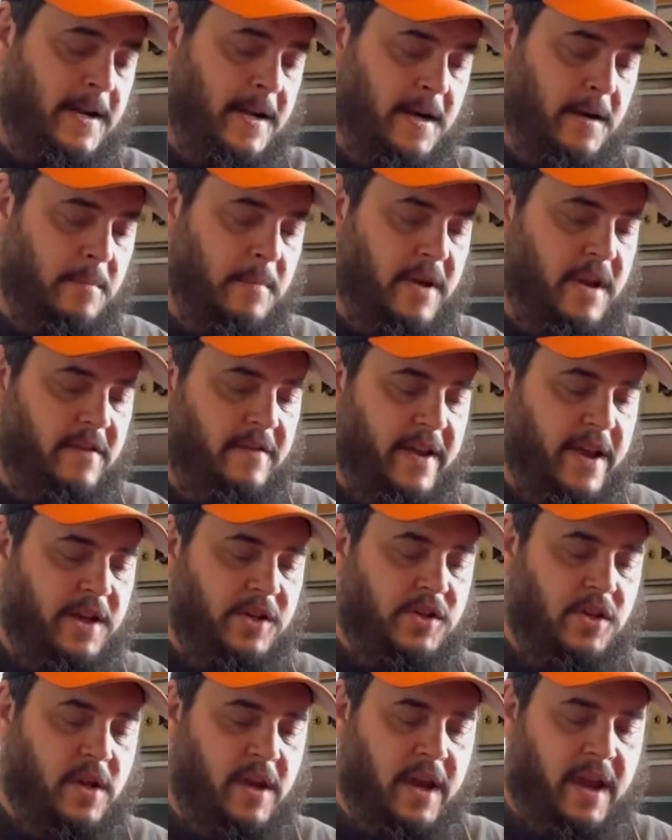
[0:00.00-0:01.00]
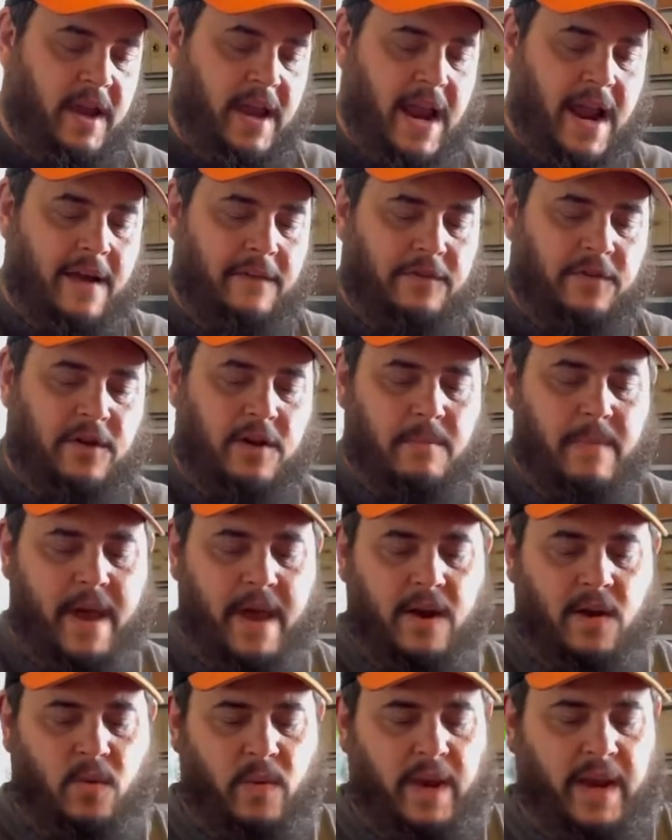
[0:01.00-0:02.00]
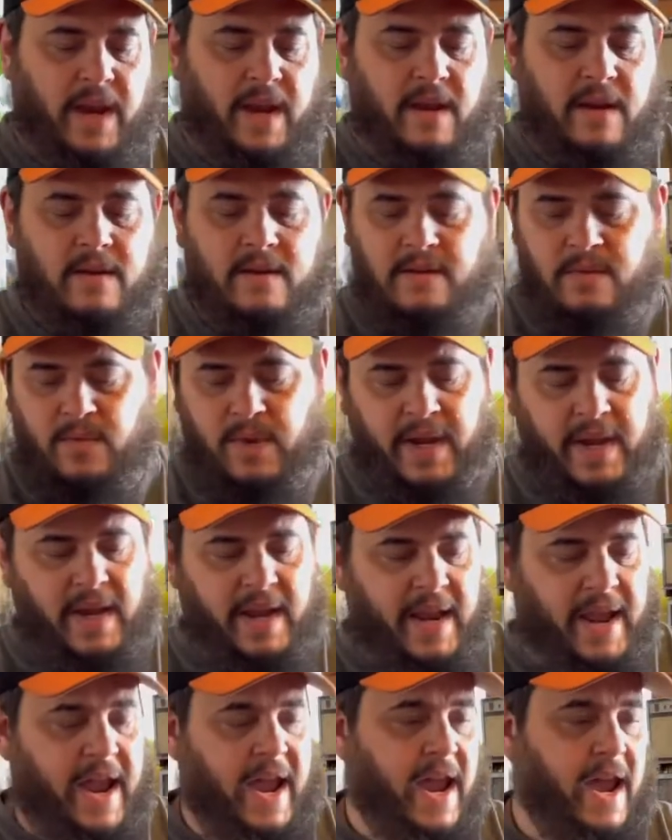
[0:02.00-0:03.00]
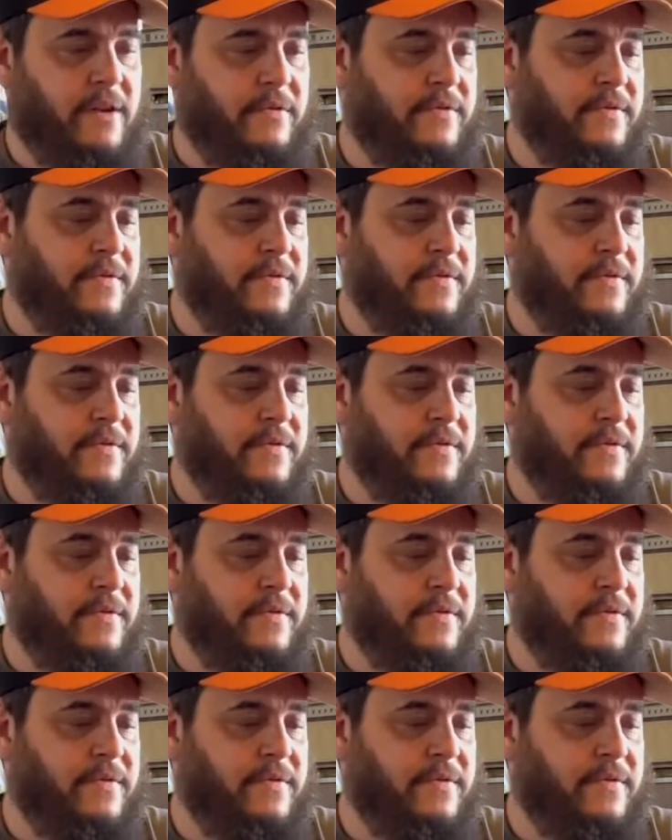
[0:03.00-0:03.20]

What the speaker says: But eventually, after about a week and a half,